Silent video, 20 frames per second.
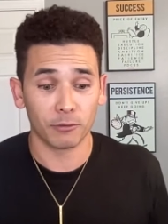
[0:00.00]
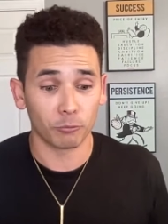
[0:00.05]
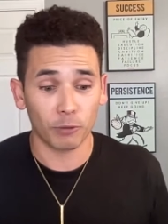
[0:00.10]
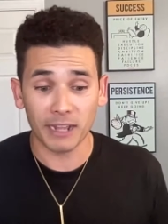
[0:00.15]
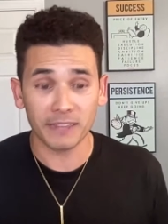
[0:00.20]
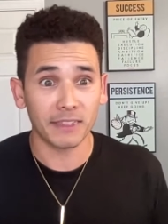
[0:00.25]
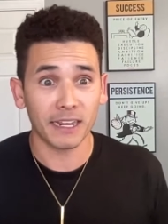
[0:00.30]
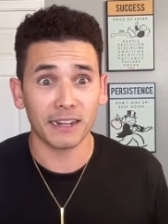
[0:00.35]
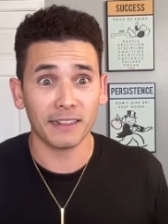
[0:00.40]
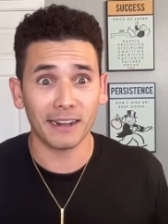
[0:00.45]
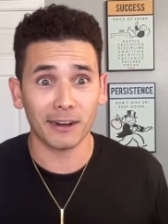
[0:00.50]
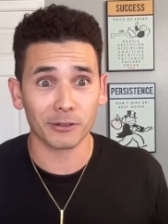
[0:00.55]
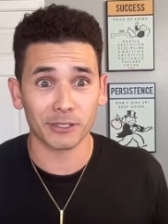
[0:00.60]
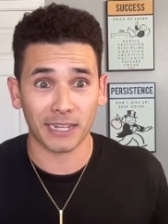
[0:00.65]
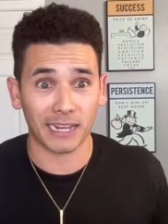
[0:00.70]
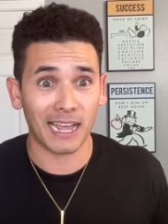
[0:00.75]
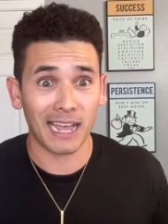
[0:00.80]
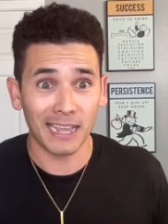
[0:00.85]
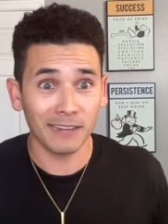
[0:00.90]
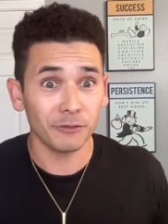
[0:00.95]
right then and there, I was
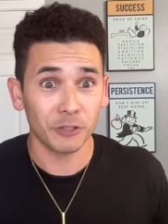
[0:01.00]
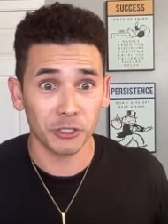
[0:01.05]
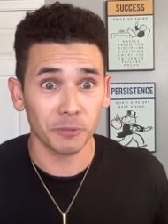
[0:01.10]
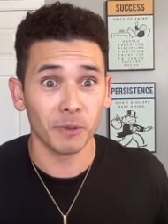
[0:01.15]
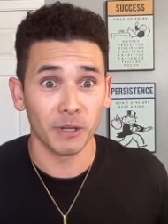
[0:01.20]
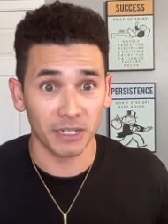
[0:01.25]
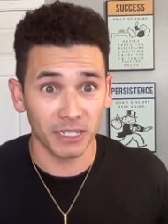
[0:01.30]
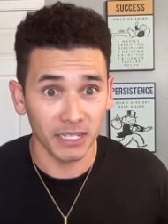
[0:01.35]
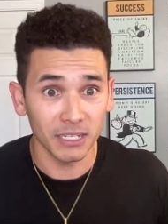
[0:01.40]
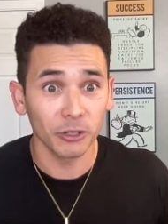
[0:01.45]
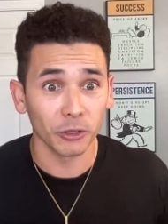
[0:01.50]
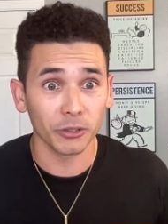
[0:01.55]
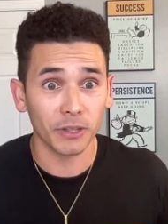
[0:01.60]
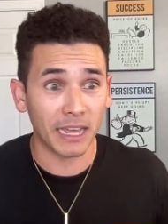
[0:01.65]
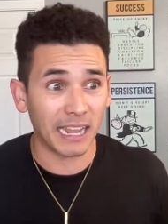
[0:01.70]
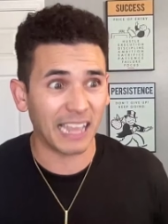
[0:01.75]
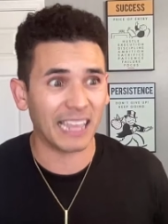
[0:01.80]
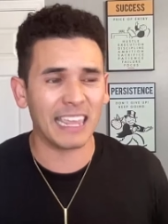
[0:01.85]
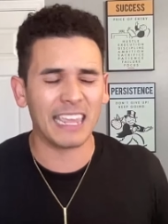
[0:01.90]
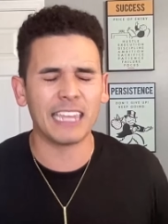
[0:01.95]
like, I've just been healed.
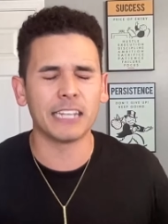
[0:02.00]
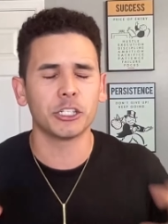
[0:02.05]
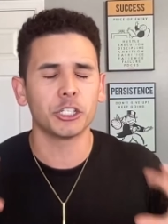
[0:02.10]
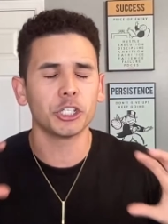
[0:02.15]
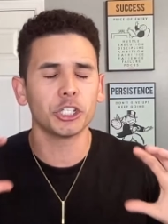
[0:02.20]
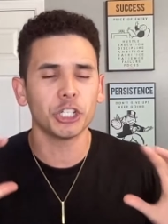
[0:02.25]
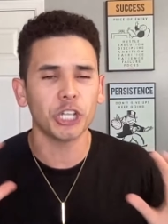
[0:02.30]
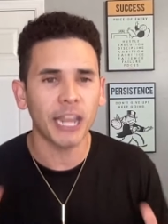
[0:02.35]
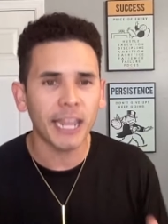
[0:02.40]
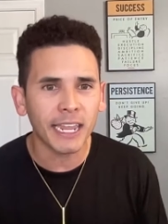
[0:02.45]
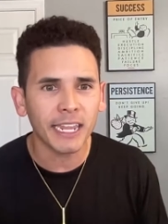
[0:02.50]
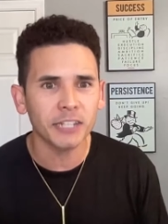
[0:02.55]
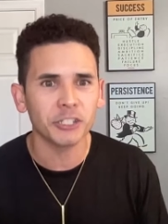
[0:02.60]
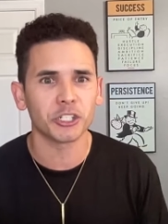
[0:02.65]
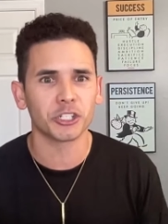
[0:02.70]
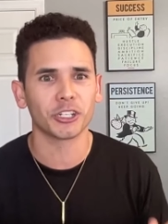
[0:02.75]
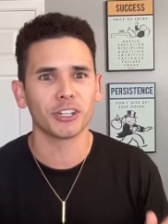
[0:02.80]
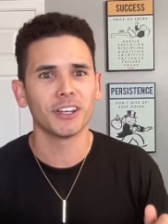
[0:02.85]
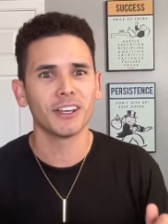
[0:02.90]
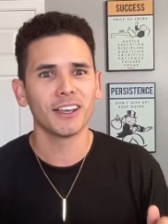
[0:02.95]
Like it
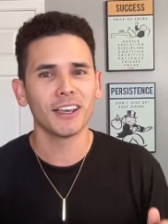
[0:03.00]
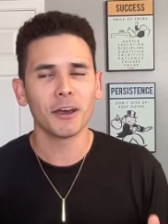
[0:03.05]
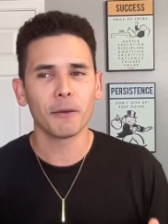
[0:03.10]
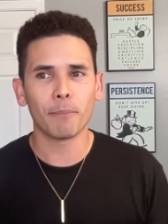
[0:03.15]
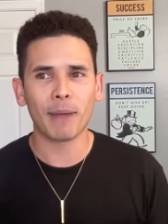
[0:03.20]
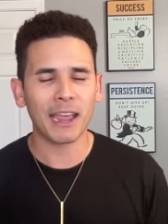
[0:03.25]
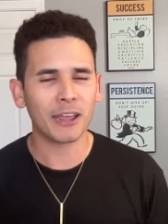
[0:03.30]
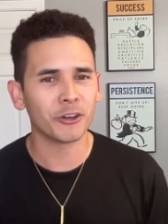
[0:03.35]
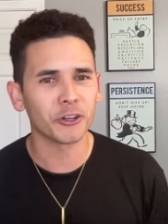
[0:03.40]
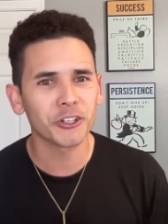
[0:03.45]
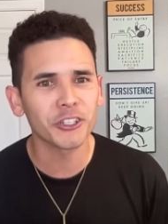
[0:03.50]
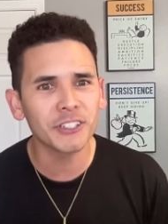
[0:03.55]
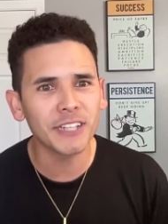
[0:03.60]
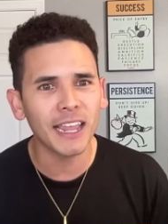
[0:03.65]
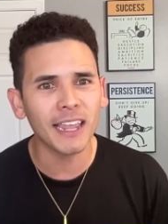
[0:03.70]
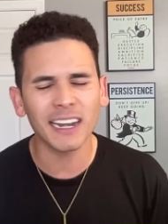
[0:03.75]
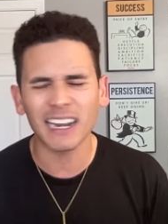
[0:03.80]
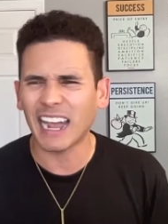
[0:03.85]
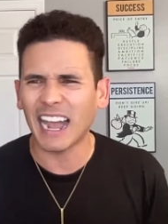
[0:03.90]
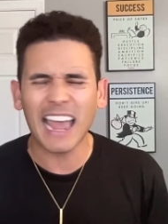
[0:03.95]
changed my mm.
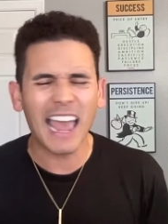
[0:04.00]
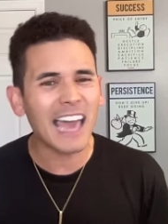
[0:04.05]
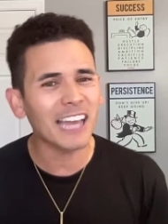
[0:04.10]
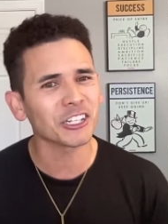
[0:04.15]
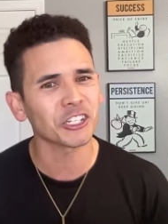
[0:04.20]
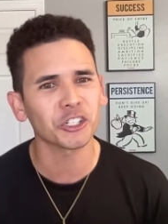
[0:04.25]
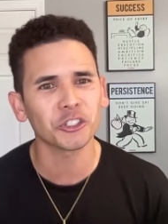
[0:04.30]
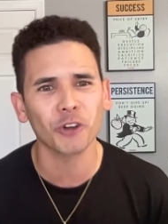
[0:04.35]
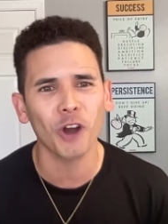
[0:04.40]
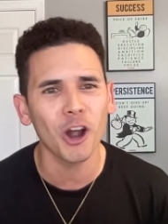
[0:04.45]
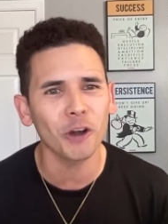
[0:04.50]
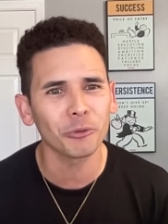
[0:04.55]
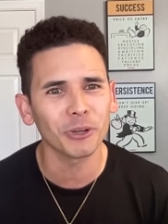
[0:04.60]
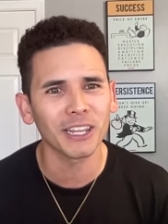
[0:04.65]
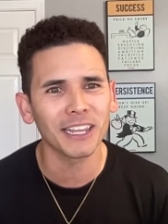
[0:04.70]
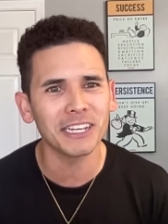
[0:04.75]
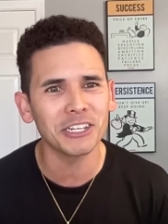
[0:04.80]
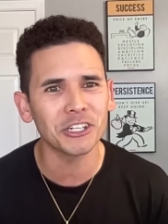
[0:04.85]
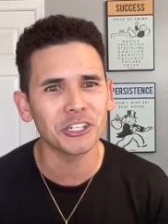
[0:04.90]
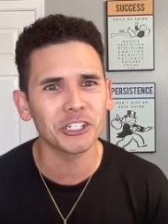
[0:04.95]
understanding. I had a strong
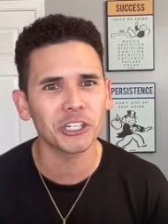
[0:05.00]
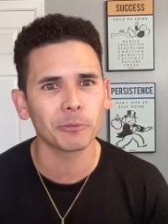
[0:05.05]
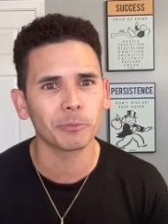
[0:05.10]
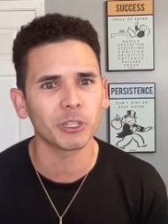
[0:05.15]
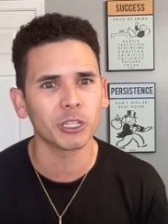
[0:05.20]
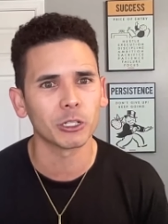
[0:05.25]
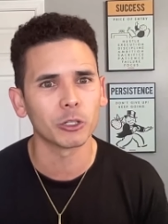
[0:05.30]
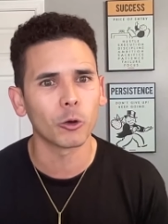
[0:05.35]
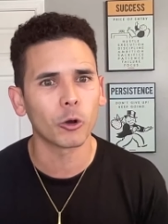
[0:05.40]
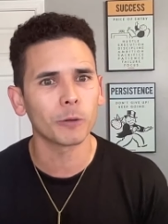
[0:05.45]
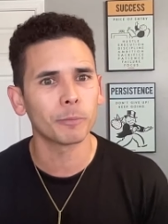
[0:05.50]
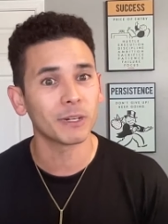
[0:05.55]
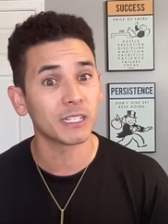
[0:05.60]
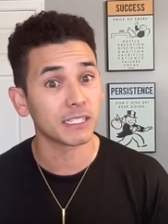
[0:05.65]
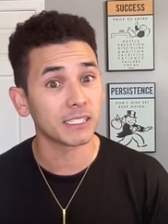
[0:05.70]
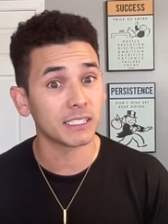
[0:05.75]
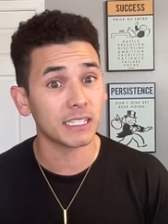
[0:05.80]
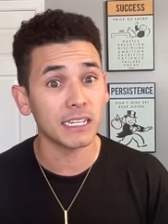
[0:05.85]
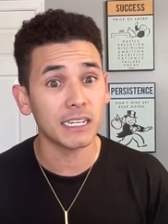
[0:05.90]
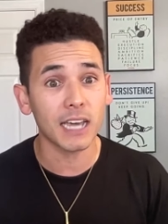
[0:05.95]
relationship with the Lord,
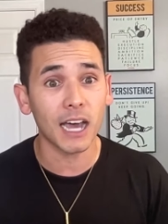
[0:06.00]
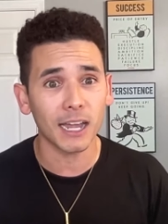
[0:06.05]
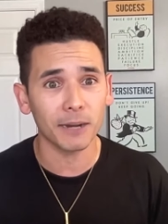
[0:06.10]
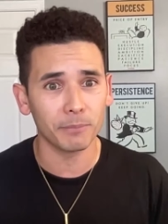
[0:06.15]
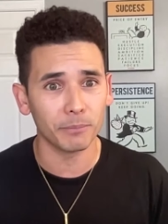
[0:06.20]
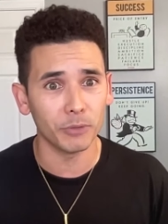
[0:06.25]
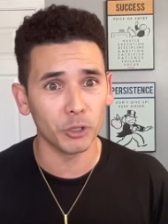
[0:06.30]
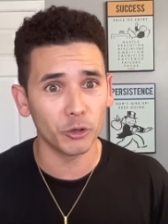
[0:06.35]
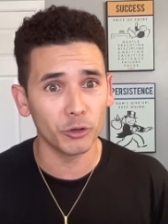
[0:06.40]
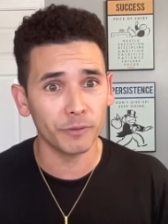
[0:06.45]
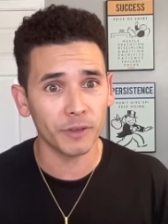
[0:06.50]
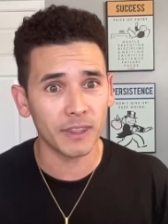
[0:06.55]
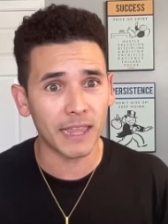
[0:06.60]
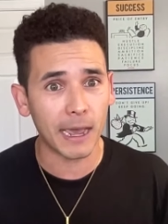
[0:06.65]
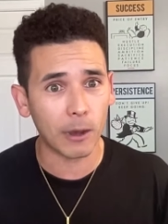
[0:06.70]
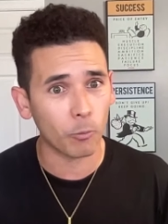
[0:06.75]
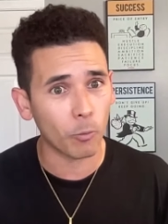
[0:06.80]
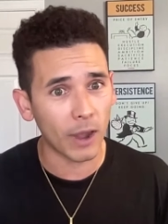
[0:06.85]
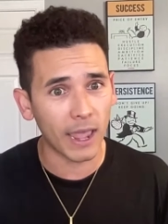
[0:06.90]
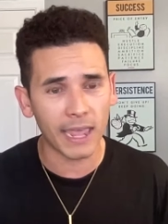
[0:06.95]
but to see God move in
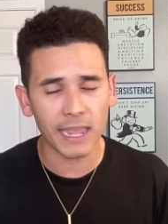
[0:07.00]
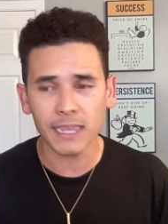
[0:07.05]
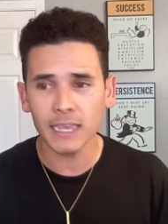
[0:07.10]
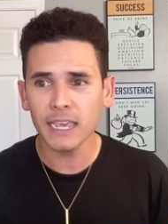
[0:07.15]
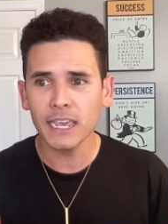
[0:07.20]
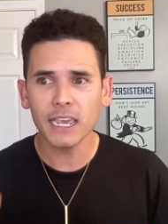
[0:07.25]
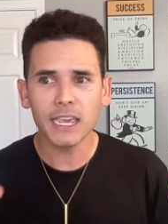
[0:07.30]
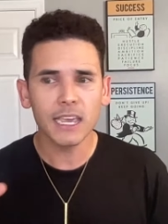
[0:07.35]
that way,